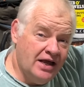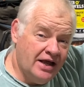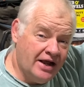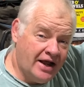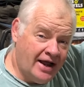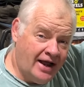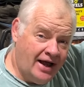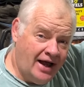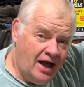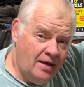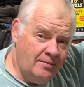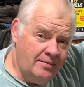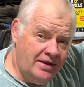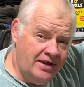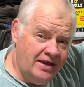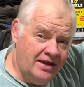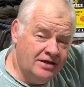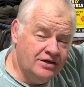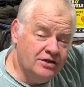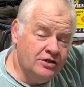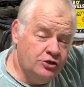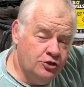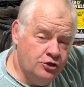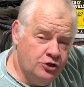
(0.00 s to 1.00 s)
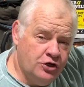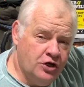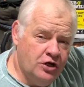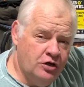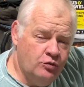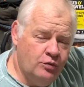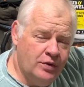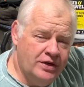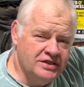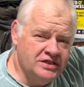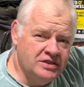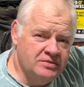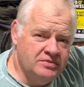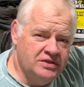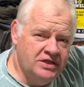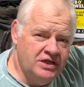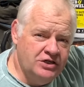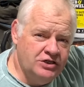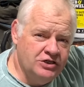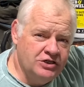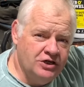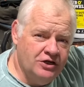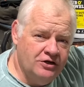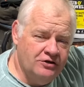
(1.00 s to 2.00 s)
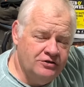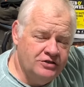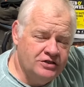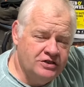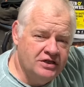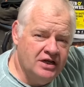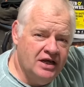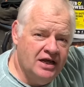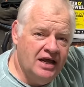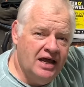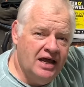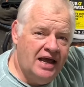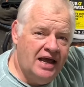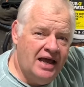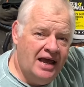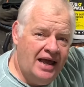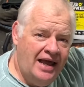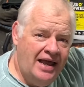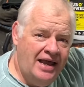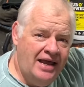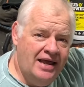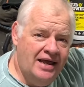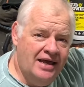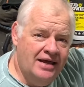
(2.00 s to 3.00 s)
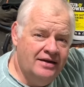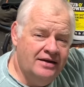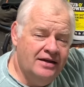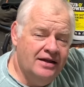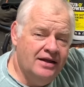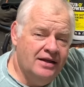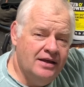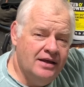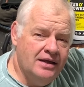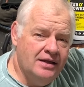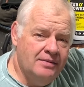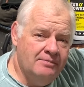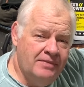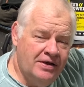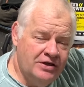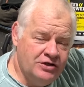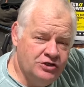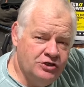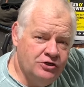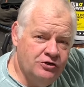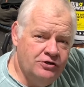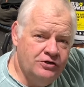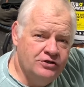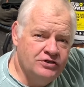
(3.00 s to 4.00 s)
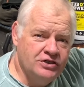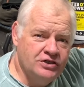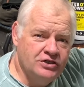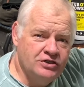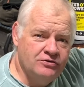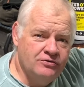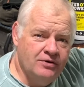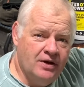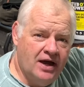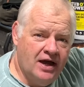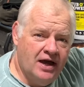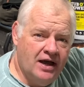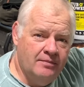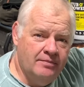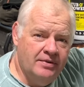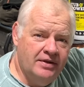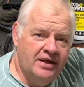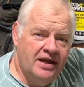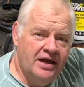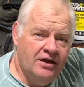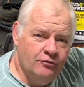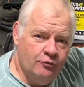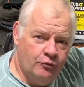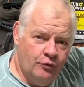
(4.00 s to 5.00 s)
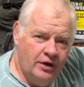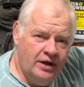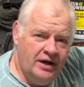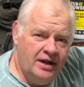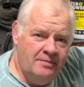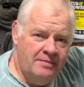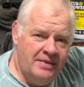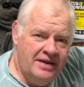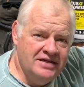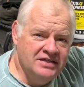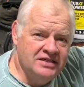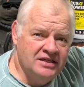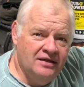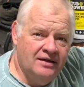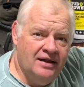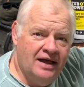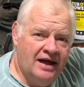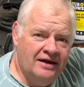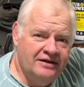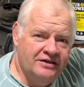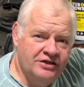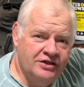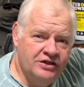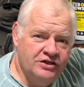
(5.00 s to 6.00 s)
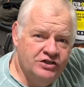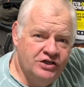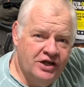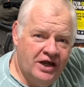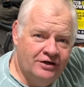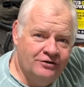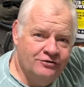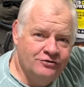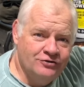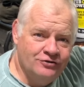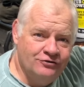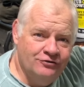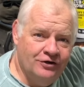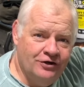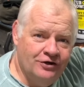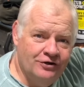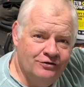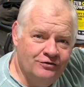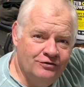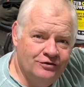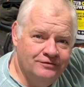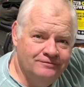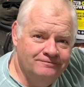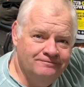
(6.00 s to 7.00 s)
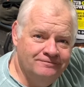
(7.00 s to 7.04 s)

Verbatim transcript: Comment, you could win some t-shirts, and make sure you subscribe. It really means a lot to the channel's growth.